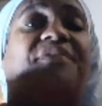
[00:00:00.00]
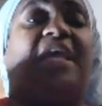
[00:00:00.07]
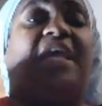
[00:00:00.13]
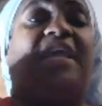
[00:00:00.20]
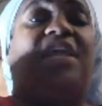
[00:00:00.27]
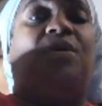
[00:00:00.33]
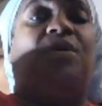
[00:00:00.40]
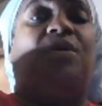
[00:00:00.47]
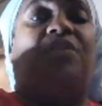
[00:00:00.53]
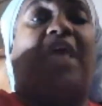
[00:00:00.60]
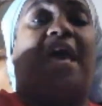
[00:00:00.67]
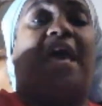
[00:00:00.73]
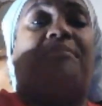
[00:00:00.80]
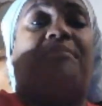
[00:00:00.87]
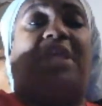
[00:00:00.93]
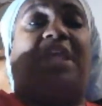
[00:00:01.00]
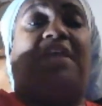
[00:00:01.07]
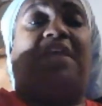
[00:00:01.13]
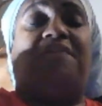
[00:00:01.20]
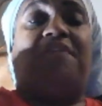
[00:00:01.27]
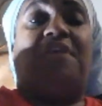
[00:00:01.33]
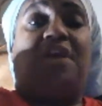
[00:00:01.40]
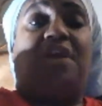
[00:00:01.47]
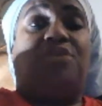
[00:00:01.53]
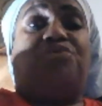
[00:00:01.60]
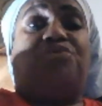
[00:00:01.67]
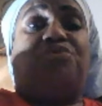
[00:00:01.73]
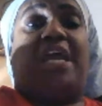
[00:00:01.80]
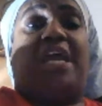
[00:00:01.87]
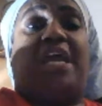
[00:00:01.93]
that he don't got me. He
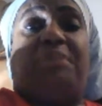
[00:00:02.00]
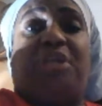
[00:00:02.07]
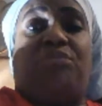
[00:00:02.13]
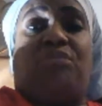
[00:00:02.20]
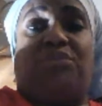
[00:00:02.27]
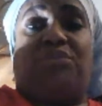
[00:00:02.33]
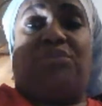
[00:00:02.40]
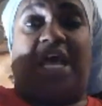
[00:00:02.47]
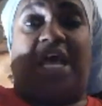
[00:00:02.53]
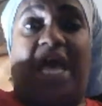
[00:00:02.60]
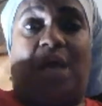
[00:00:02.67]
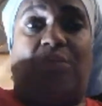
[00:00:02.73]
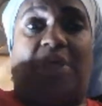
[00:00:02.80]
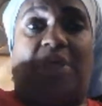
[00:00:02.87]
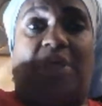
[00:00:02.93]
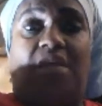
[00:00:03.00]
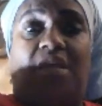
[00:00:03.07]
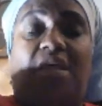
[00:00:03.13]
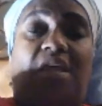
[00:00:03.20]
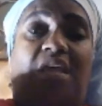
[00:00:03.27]
dragging me across the highway.